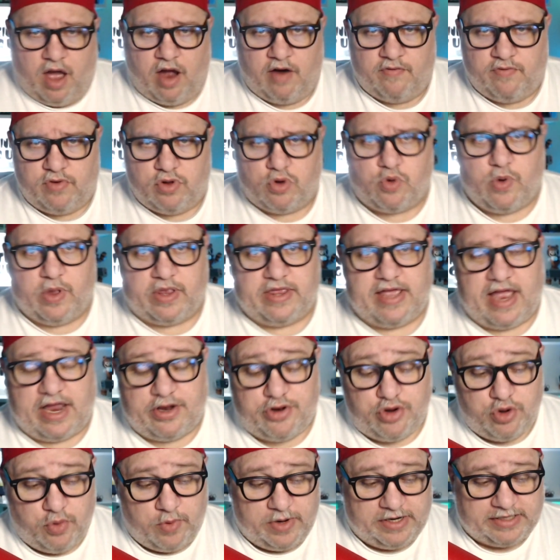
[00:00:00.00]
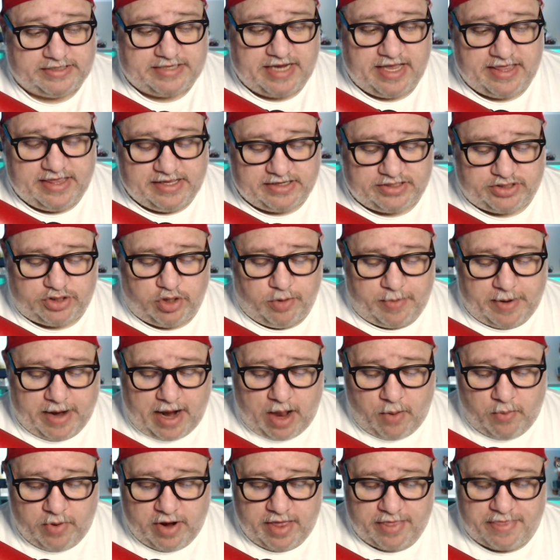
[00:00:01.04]
Real quickly, I do want to say this too, man. I
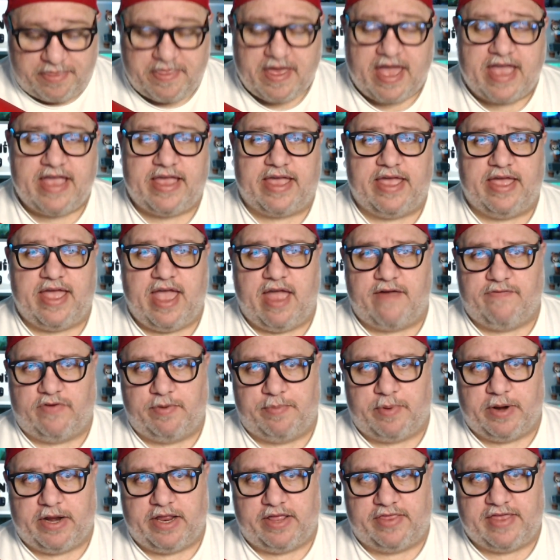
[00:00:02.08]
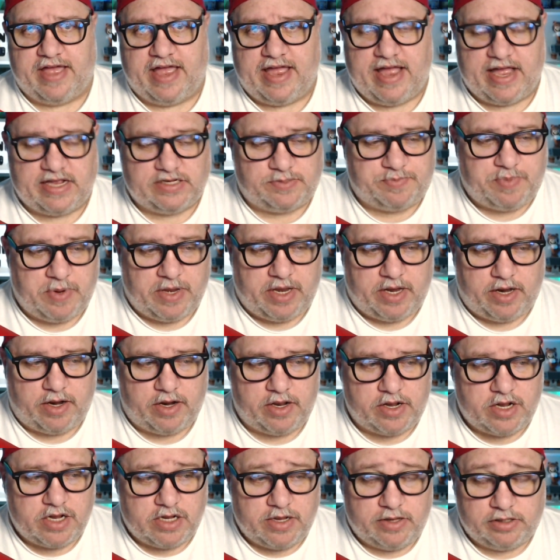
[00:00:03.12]
want to thank everybody that has been
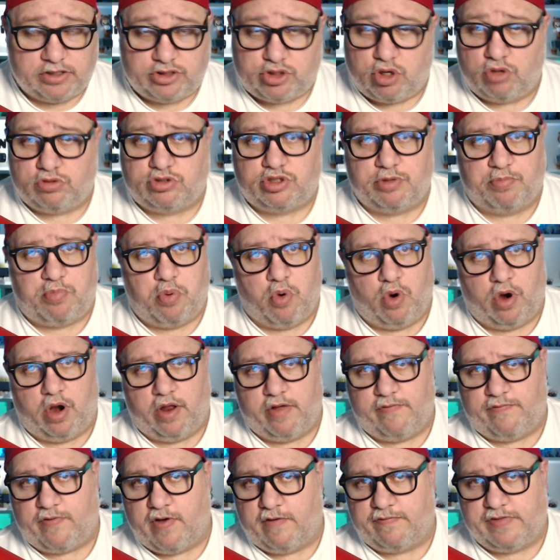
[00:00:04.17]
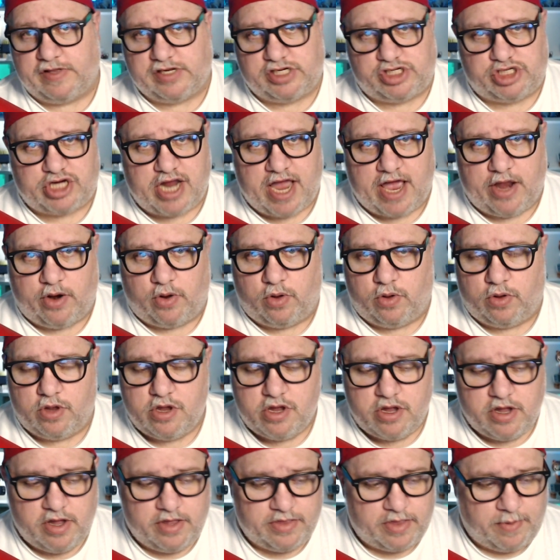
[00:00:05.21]
so supportive of this channel
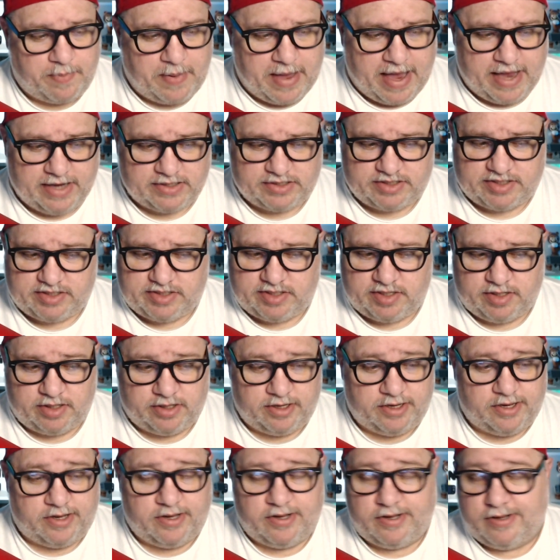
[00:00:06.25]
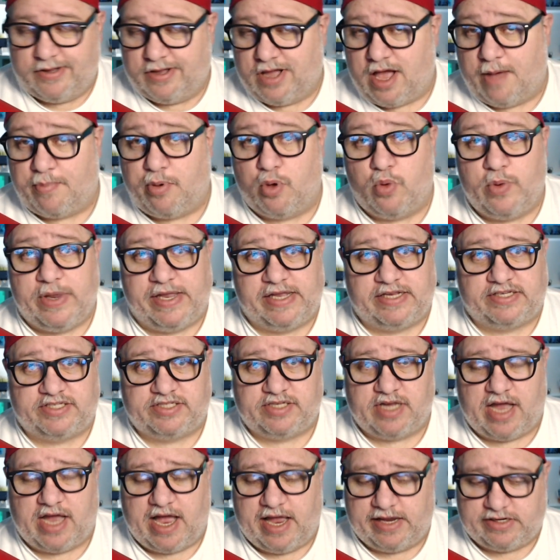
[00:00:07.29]
the past couple
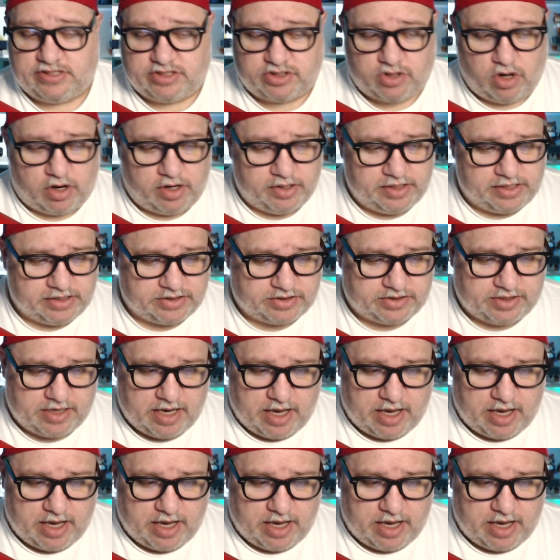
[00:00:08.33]
weeks. I started this